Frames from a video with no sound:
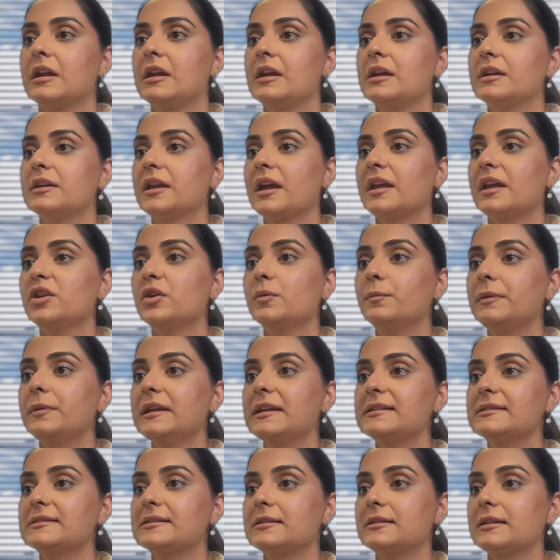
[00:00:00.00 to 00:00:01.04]
Can you
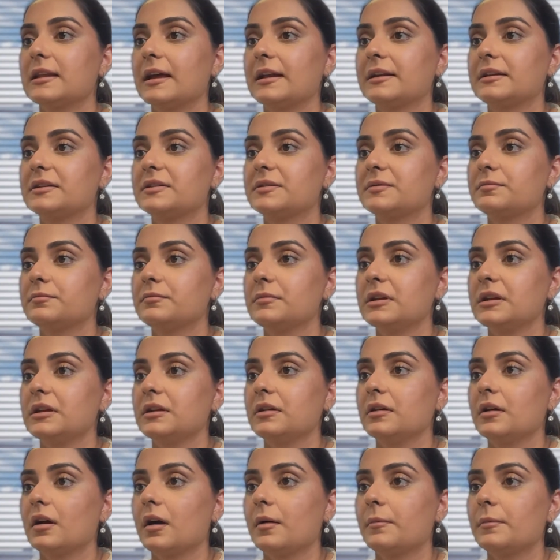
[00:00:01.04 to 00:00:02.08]
please let me?